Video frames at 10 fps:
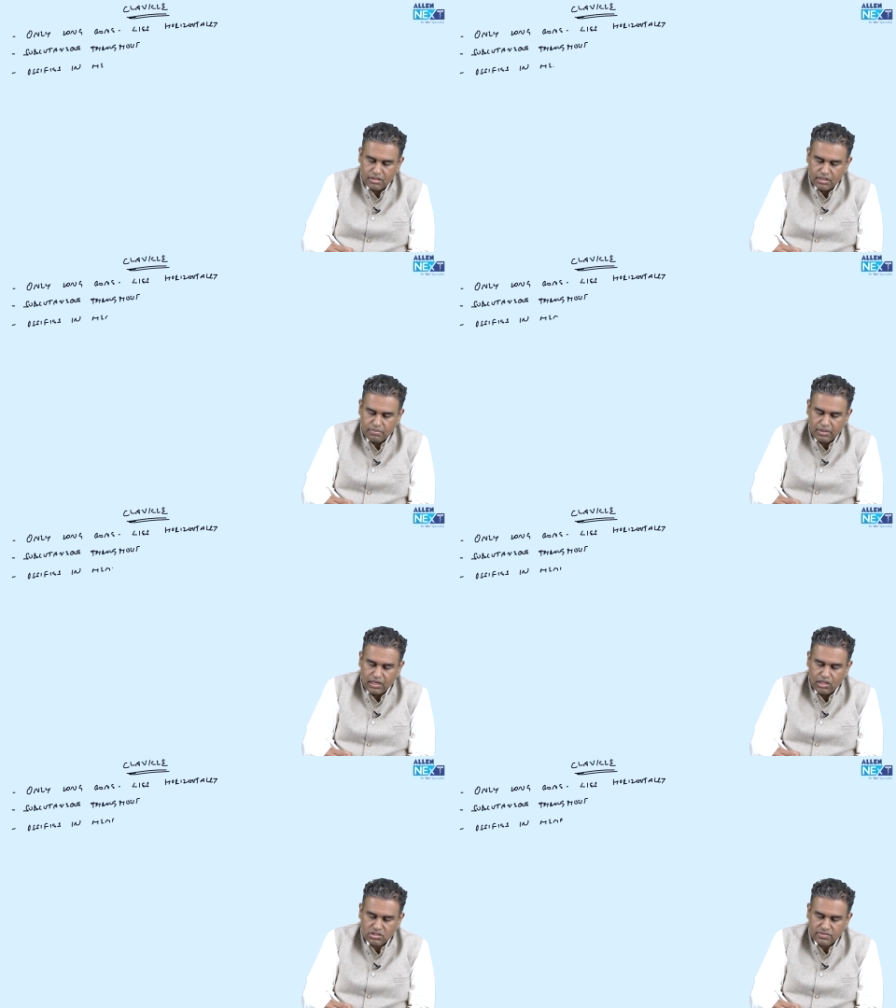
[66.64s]

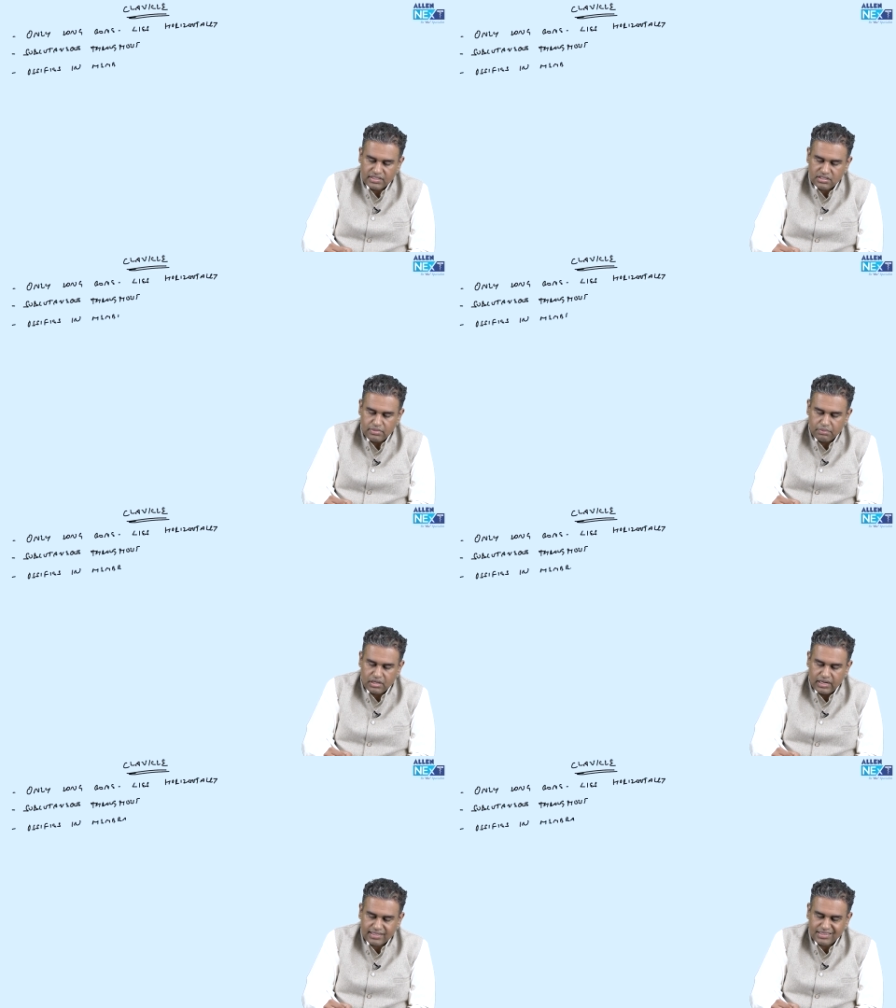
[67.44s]

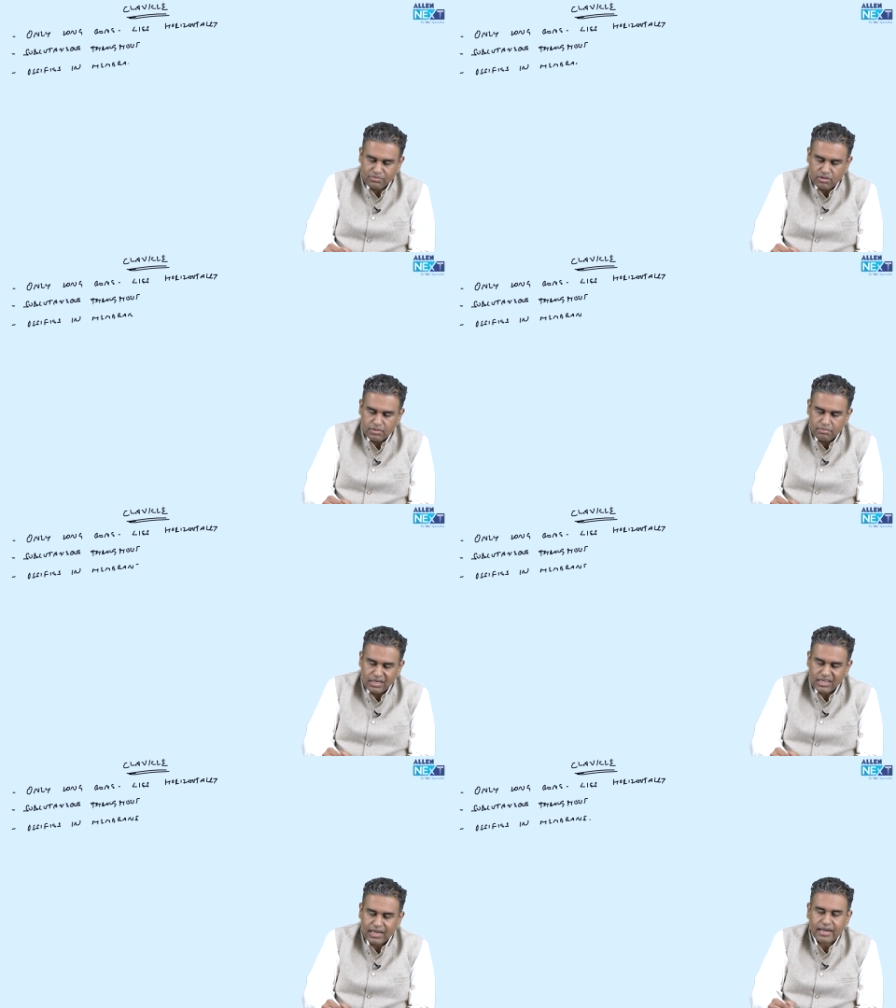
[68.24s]
Except from the
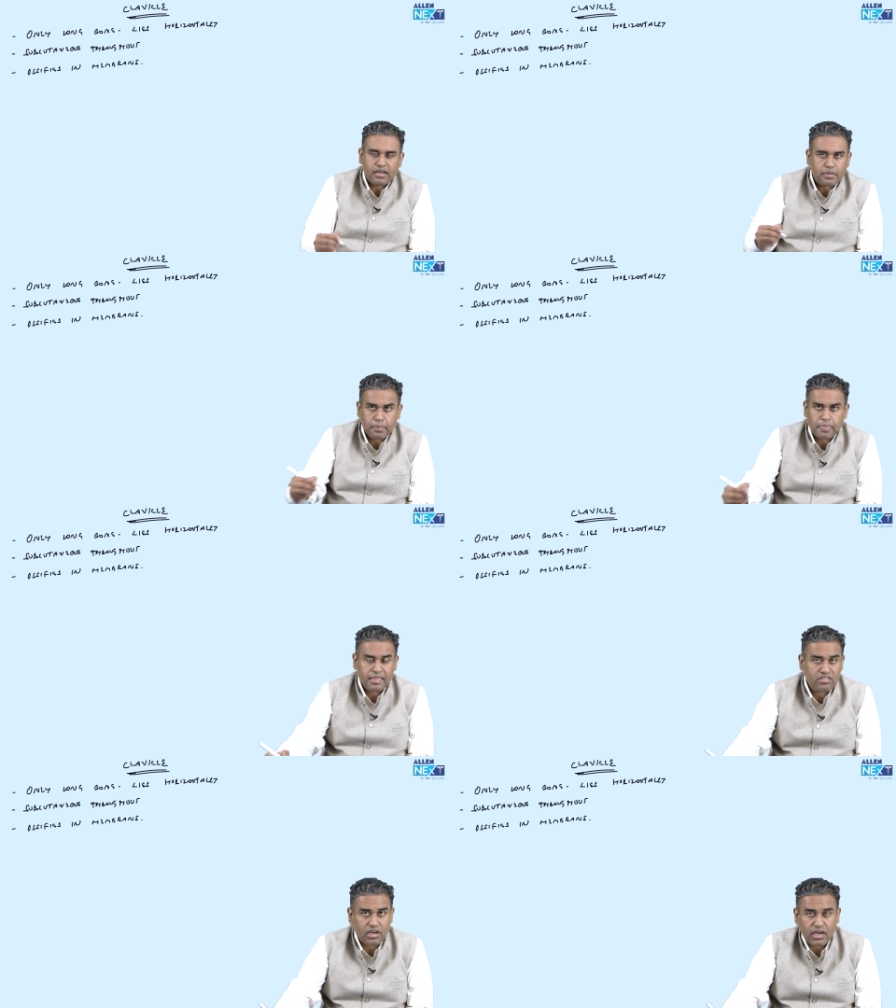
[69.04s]
medial end,
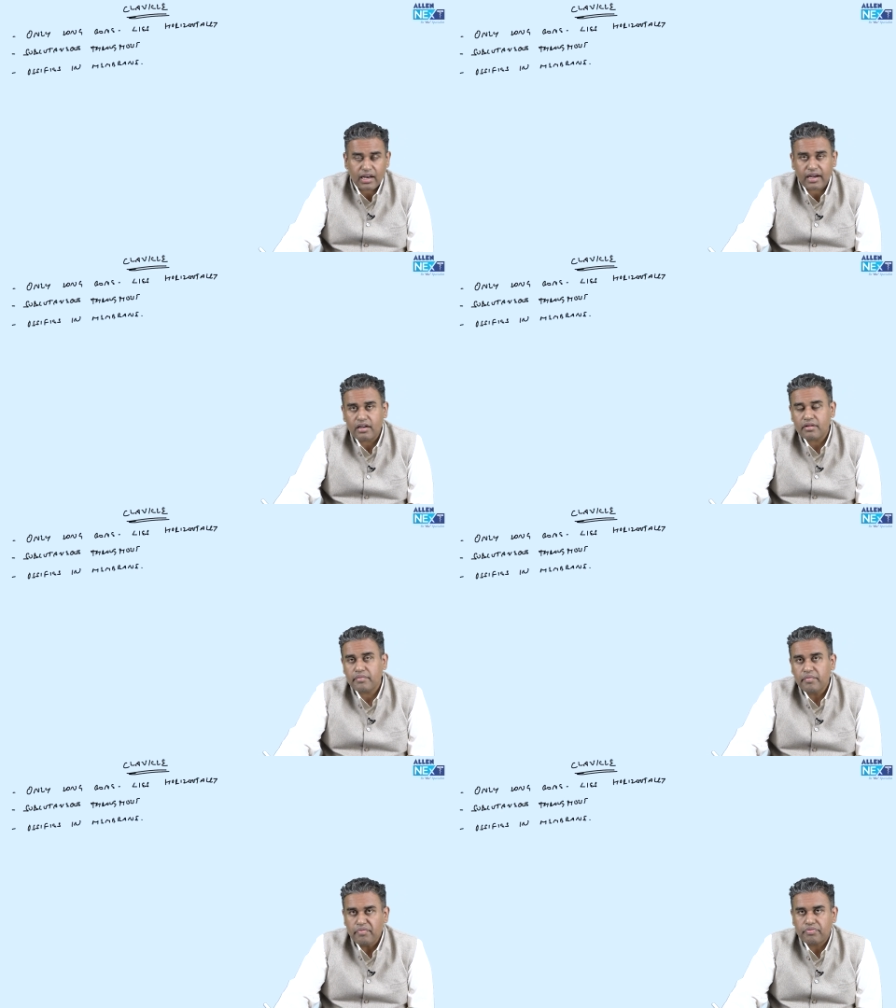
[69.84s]
the sternal end,
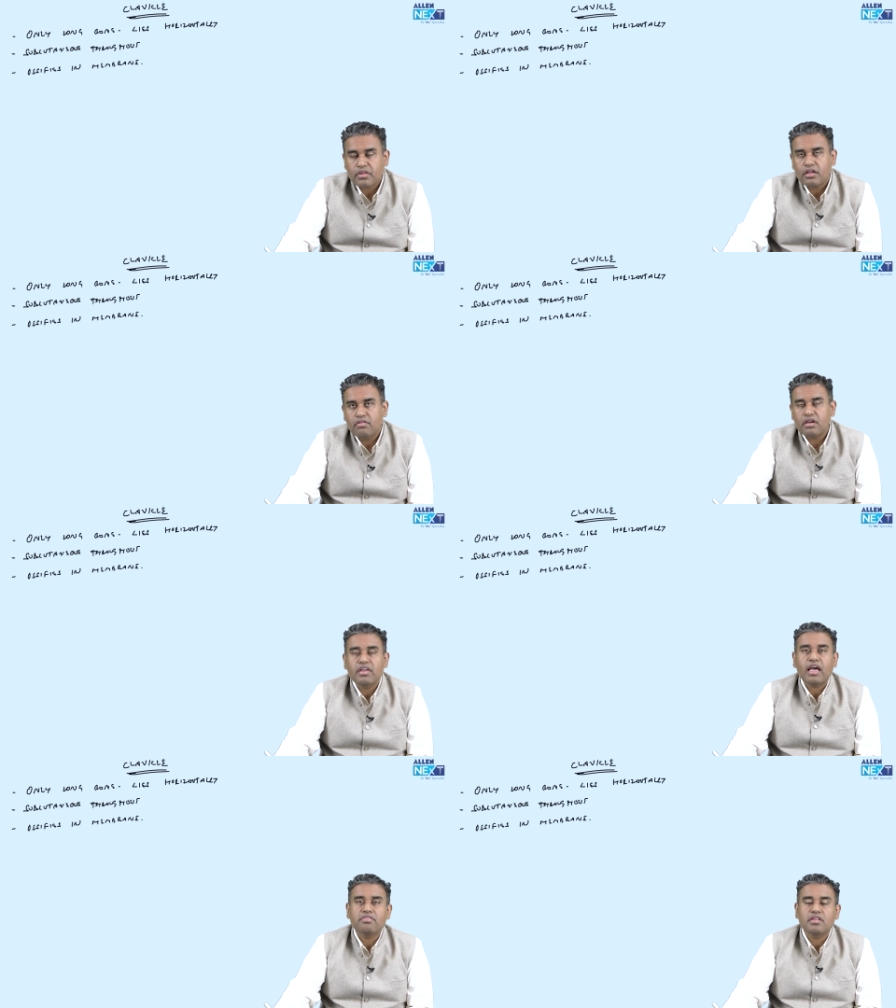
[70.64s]
where
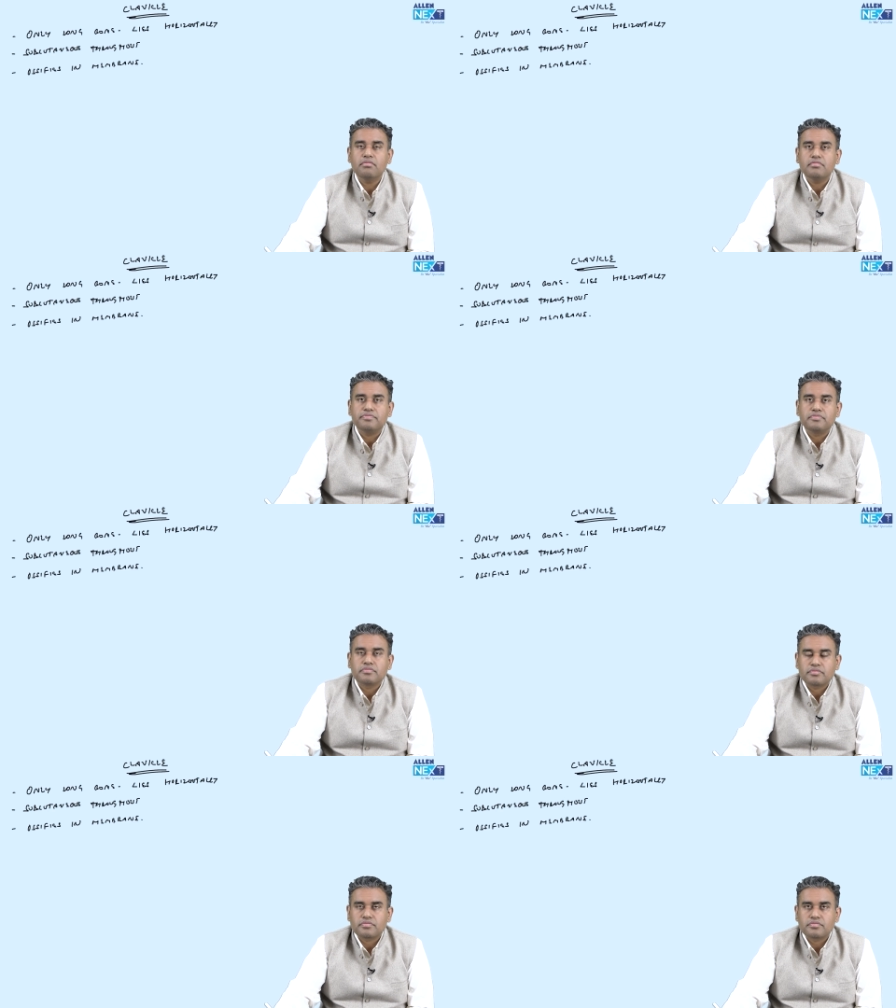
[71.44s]
we have some
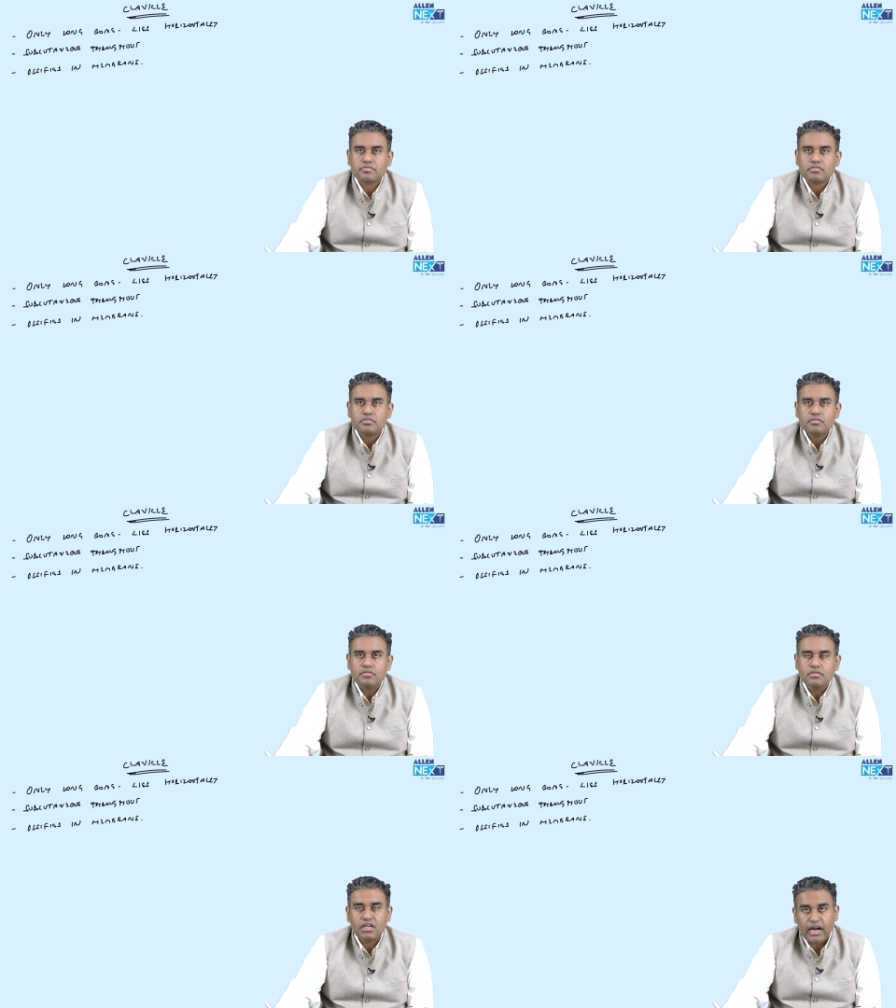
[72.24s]

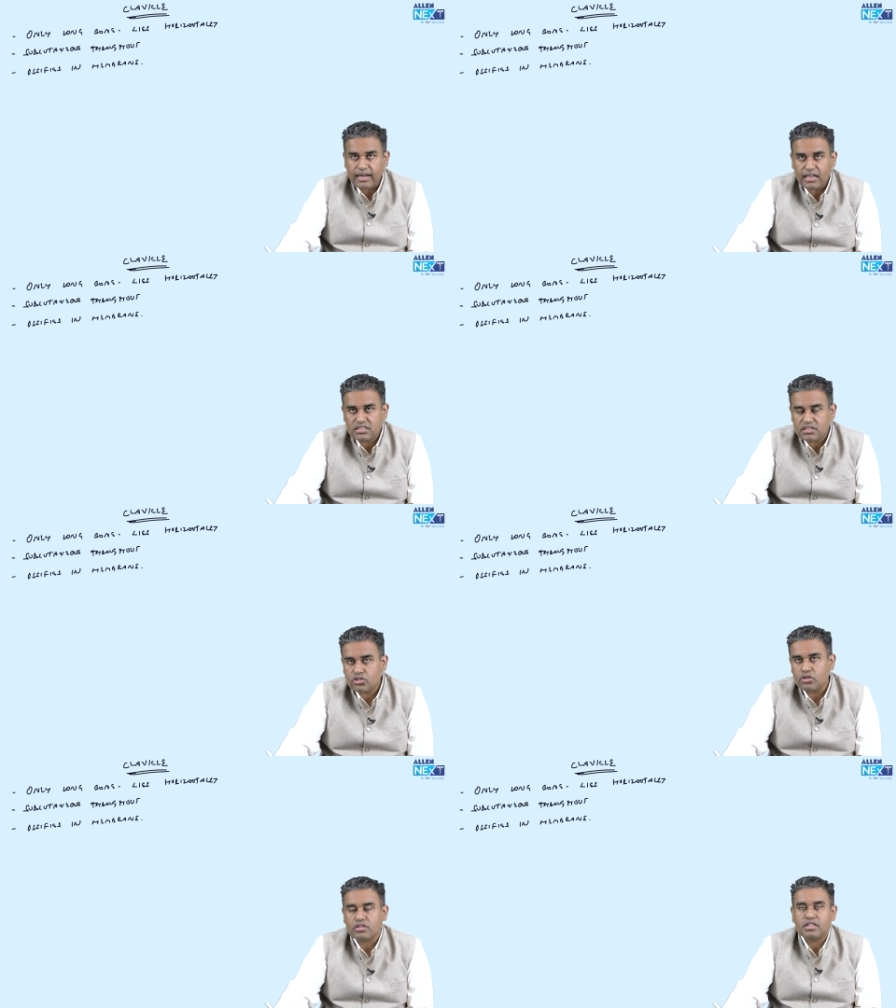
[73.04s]
cartilaginous
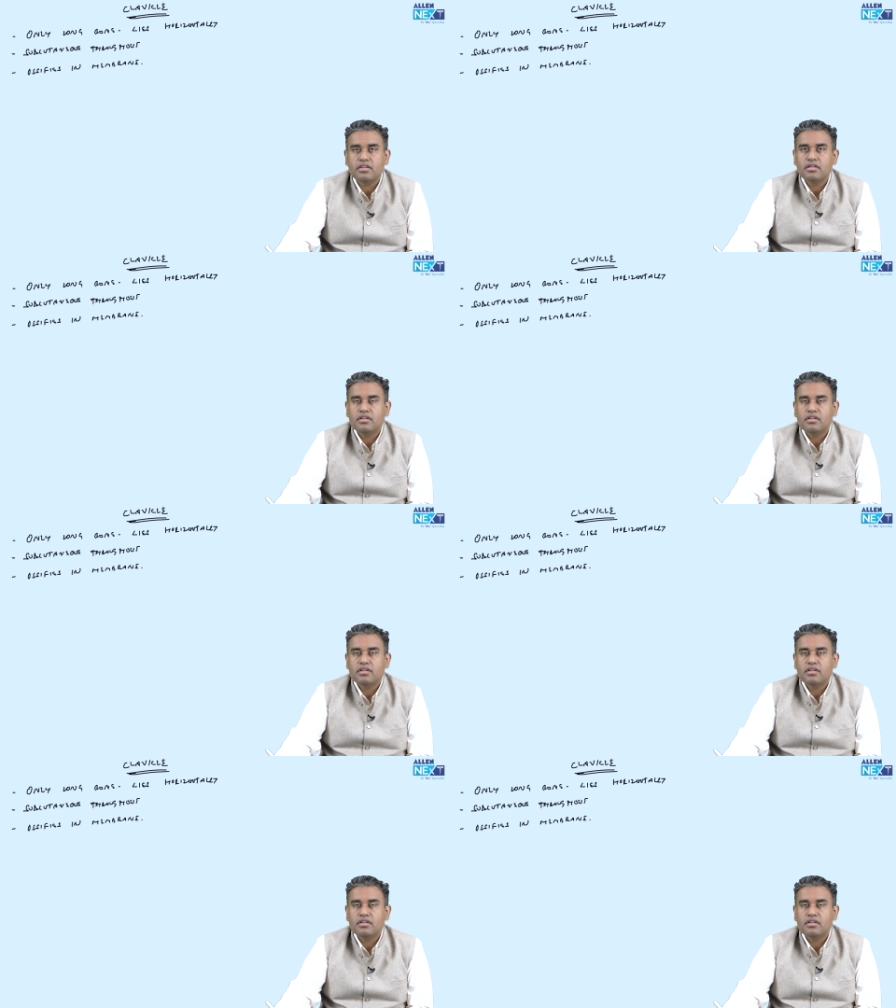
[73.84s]
growth.